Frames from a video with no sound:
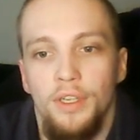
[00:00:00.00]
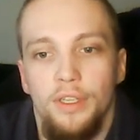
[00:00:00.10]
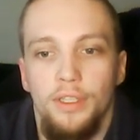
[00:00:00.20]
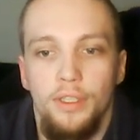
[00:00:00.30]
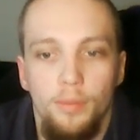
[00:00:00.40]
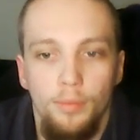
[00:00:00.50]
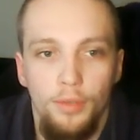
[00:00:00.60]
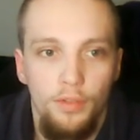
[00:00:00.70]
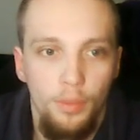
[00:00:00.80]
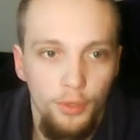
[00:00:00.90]

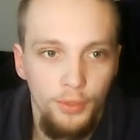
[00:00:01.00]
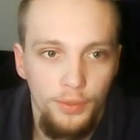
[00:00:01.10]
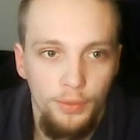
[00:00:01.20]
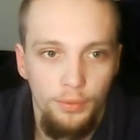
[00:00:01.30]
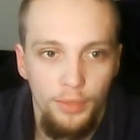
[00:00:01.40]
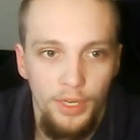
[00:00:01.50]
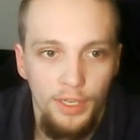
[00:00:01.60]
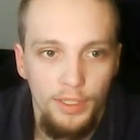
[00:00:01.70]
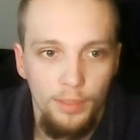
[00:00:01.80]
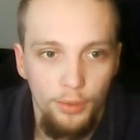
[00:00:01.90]
of the books,
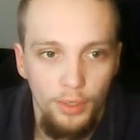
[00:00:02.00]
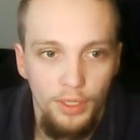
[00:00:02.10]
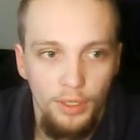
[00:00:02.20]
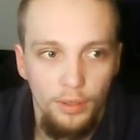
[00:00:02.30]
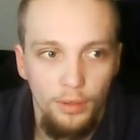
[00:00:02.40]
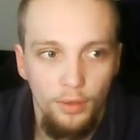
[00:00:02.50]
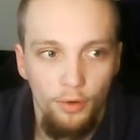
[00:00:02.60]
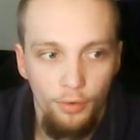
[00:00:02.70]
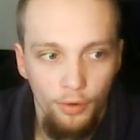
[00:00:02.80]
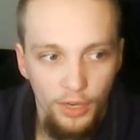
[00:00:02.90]
and I'm only
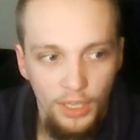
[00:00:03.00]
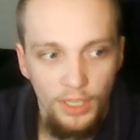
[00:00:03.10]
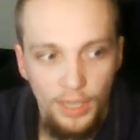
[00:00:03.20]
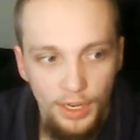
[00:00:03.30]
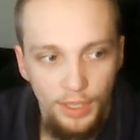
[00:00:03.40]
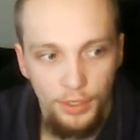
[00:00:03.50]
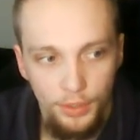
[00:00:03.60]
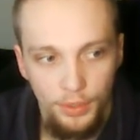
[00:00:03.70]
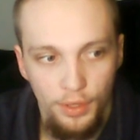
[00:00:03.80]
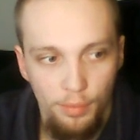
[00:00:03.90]
really getting
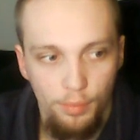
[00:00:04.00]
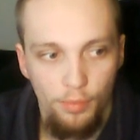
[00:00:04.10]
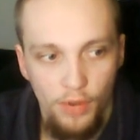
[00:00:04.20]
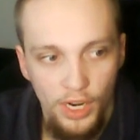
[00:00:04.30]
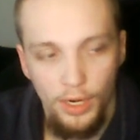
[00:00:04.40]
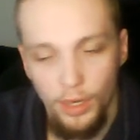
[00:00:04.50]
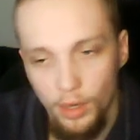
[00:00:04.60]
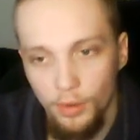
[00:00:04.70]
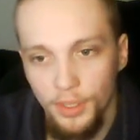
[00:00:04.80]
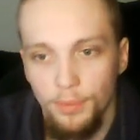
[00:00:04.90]
into them right
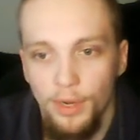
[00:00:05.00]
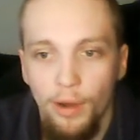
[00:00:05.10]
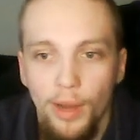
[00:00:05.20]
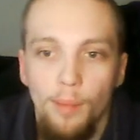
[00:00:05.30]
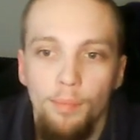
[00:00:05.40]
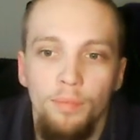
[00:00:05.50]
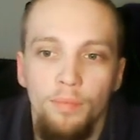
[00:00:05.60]
now, I swear I am.